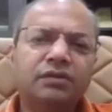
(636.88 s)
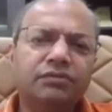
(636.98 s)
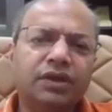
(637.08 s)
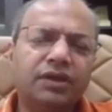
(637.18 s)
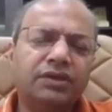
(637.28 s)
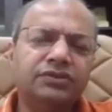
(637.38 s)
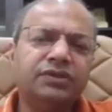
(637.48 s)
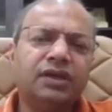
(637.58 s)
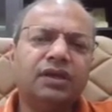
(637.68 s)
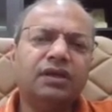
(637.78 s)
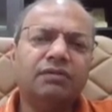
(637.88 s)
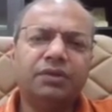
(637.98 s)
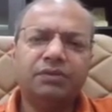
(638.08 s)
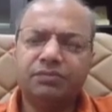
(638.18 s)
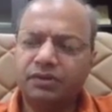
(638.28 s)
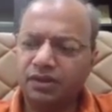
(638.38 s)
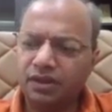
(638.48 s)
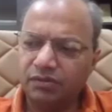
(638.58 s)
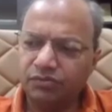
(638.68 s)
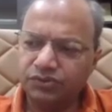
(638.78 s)
very recently a paper
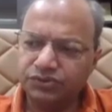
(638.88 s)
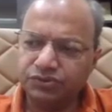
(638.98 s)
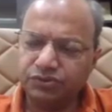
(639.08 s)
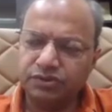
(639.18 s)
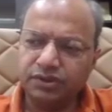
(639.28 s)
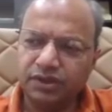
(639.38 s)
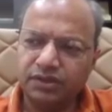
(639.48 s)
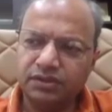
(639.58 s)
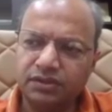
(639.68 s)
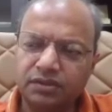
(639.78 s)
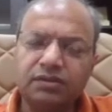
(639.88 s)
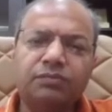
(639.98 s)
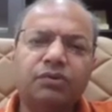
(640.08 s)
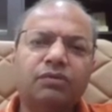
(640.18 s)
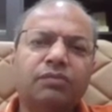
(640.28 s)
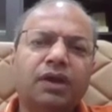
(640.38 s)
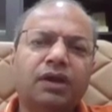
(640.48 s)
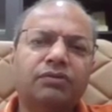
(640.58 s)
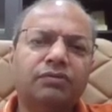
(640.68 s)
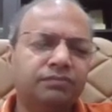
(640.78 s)
came which showed that the bone
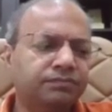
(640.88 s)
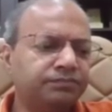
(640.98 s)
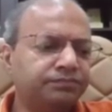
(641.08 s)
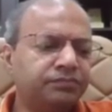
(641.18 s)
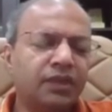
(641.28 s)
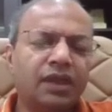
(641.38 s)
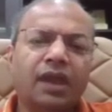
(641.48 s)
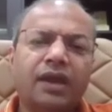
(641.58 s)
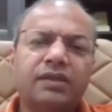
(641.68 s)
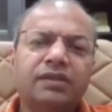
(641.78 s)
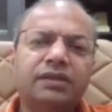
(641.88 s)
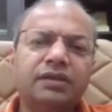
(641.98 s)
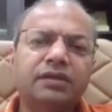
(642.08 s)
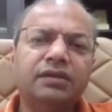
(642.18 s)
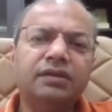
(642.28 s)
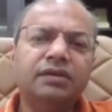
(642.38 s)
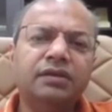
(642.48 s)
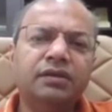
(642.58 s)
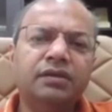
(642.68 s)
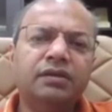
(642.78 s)
marrow had the
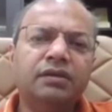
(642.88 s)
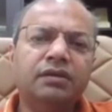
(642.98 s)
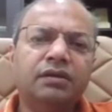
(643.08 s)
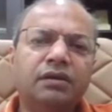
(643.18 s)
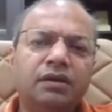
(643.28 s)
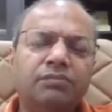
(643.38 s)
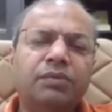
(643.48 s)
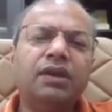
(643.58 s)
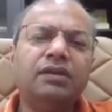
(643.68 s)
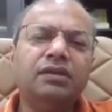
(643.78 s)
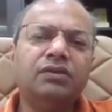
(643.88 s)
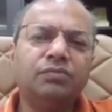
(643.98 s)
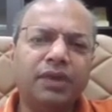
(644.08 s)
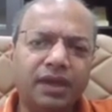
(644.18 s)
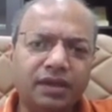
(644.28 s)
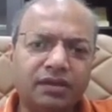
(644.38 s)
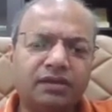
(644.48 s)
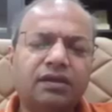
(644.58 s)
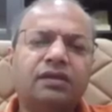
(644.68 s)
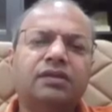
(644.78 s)
ability to make
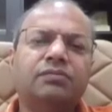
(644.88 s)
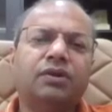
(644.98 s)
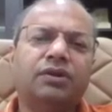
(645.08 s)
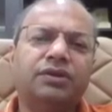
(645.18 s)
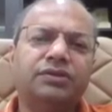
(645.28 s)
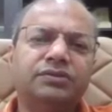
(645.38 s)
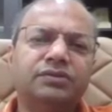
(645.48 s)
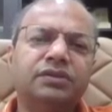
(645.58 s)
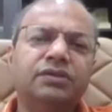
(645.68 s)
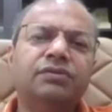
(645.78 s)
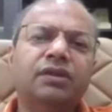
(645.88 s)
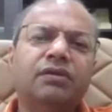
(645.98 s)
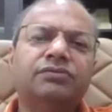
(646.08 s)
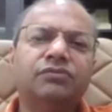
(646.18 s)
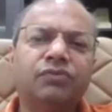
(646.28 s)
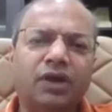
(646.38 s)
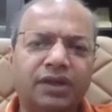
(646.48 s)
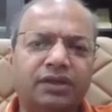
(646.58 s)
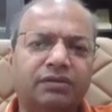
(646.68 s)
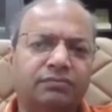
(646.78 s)
antibodies even after 1
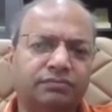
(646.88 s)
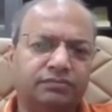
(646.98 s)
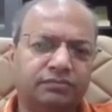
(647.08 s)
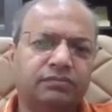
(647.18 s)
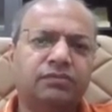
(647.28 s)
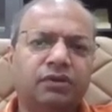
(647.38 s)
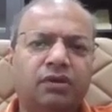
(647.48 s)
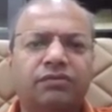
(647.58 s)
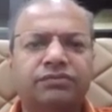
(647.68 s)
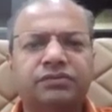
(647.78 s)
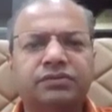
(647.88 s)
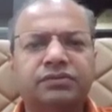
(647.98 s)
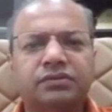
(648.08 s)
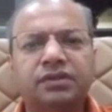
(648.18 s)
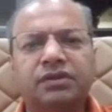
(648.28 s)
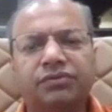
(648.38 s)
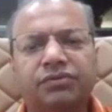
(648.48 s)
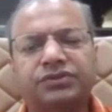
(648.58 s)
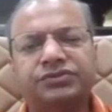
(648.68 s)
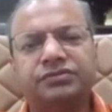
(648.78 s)
year of the
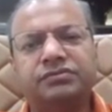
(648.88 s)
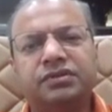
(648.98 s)
infection.